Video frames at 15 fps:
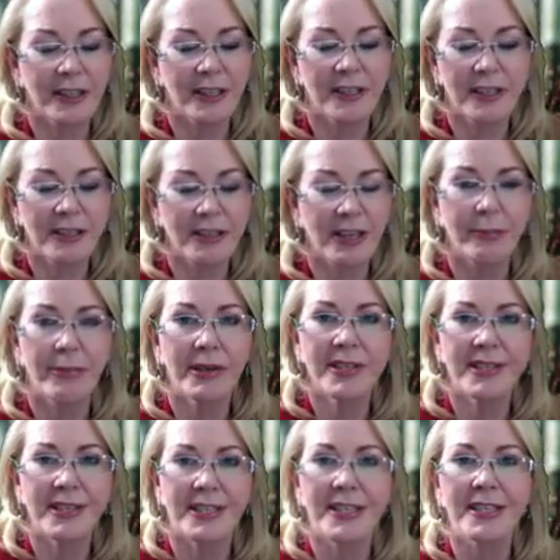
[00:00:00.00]
This is number
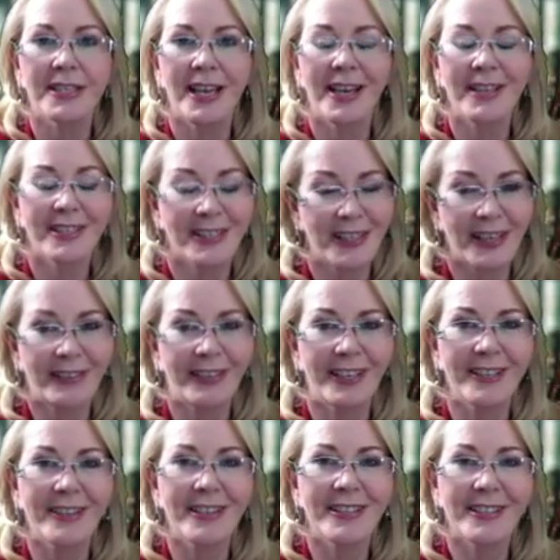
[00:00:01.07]
6 out of 7
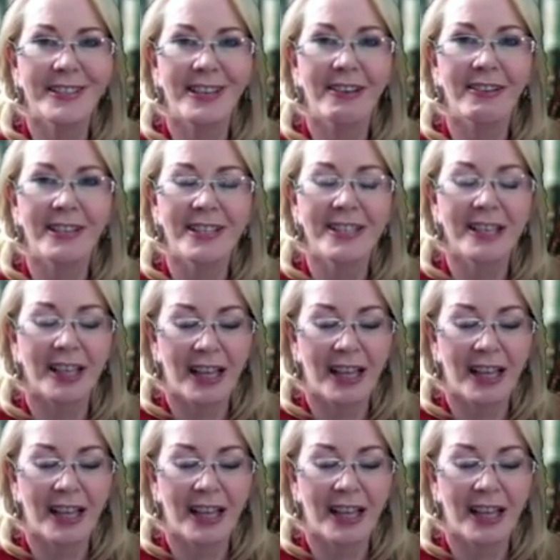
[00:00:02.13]
in this series,